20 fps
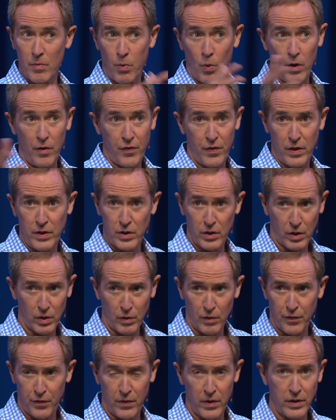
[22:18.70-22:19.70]
boyfriend, your
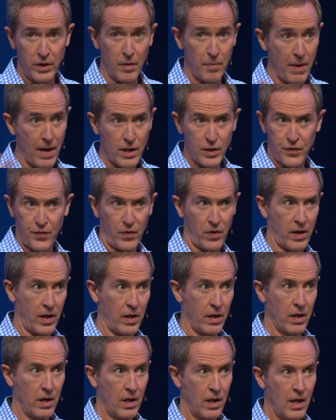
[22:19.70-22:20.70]
girlfriend, your best
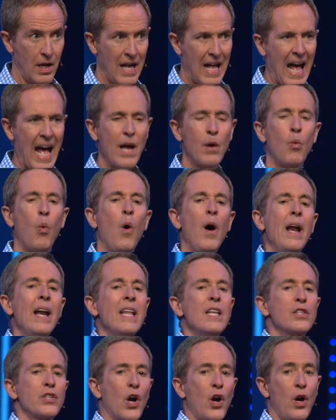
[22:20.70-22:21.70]
friend, hey, what
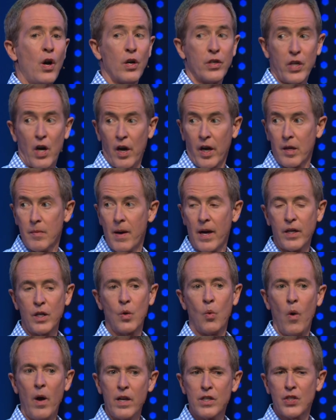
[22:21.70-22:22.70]
is her talking about
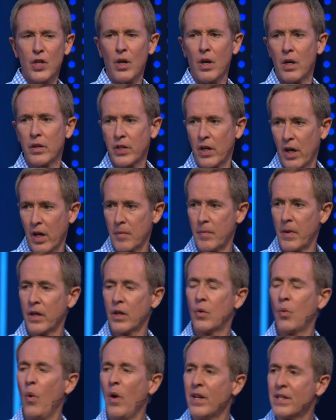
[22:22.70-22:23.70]
you? What is her talking about
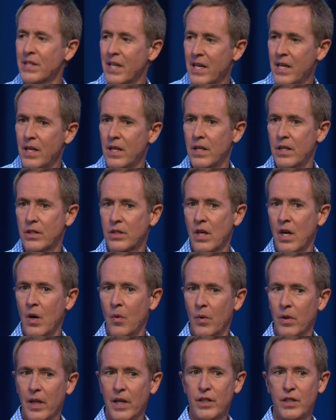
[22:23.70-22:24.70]
you? What is his
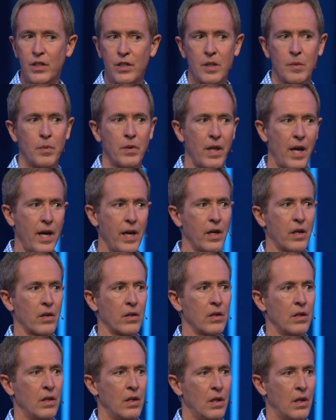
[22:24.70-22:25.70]
relationship with
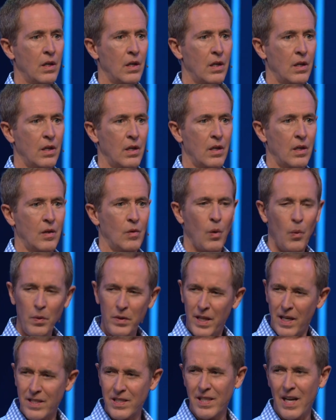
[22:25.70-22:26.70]
anger? What
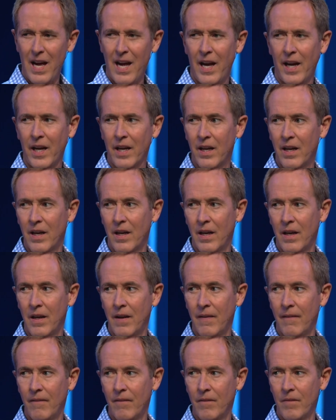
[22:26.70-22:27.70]
would they say?
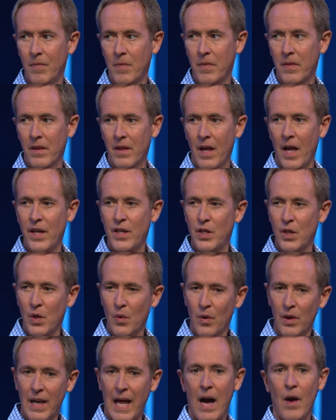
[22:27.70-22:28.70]
And do
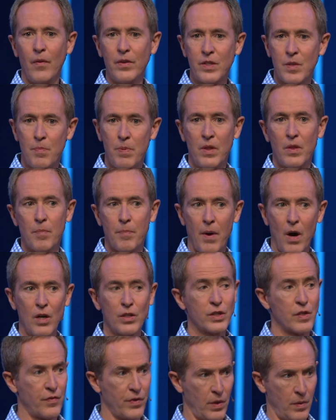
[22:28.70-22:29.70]
you allow it to be the
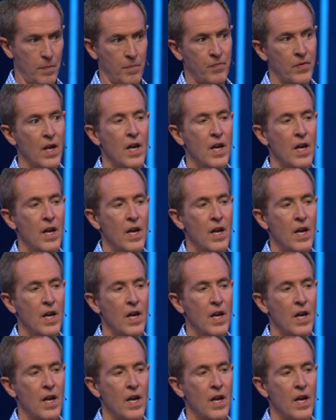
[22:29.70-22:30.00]
boss of you?